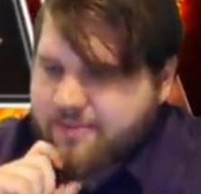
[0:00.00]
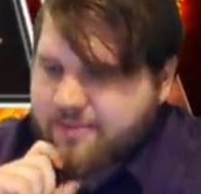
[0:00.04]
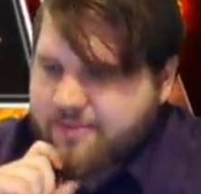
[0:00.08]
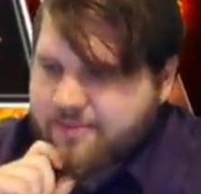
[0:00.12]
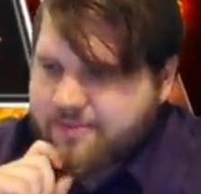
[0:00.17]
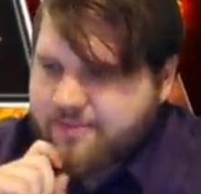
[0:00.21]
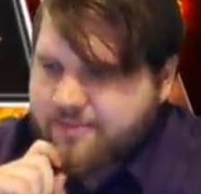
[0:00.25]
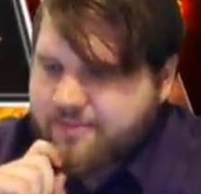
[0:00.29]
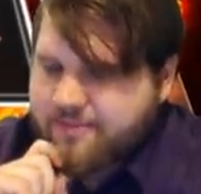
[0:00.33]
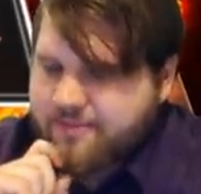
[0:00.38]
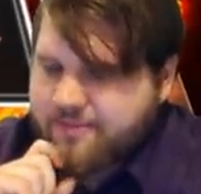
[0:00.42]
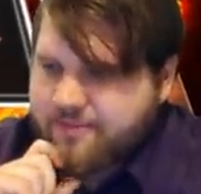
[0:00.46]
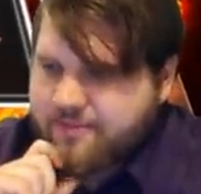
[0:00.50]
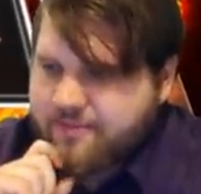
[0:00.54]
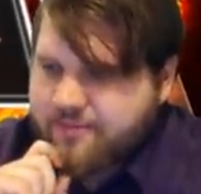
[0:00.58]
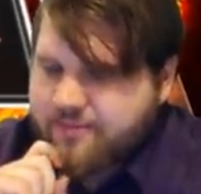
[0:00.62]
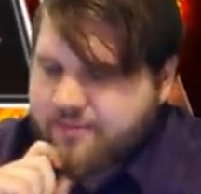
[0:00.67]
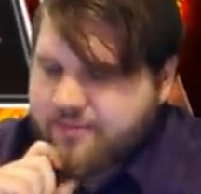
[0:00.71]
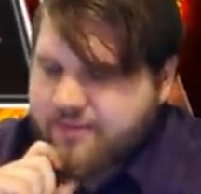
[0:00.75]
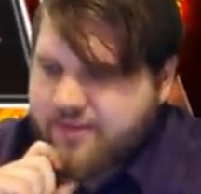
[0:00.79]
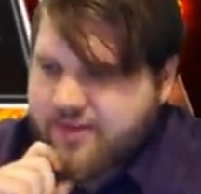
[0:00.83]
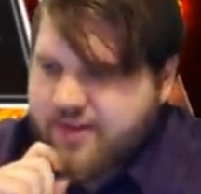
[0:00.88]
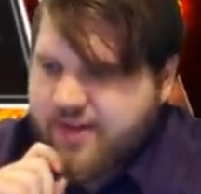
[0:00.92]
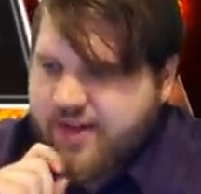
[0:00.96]

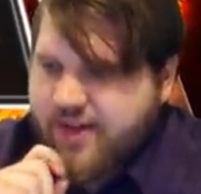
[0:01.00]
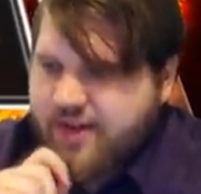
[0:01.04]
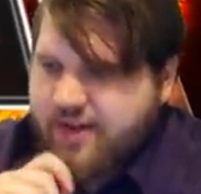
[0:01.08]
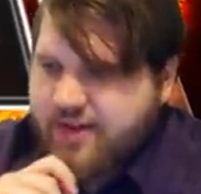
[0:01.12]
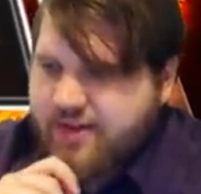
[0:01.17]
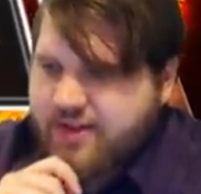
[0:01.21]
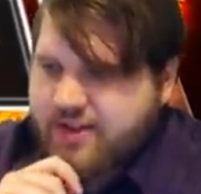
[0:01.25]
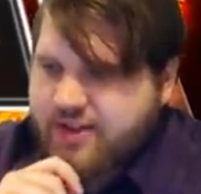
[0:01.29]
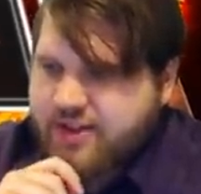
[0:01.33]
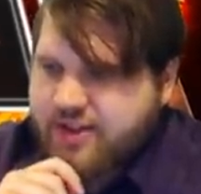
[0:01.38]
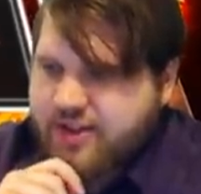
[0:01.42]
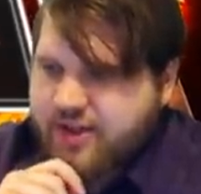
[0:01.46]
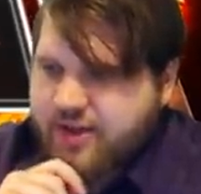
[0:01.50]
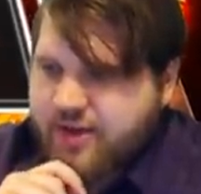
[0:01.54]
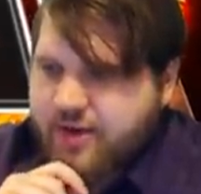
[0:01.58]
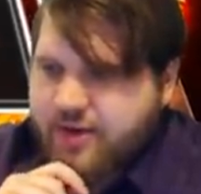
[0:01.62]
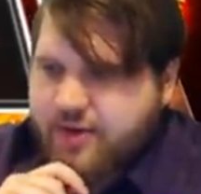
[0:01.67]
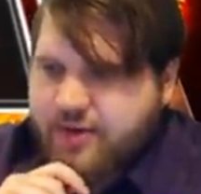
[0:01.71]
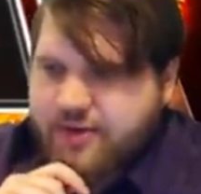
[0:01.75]
Let's see how this shit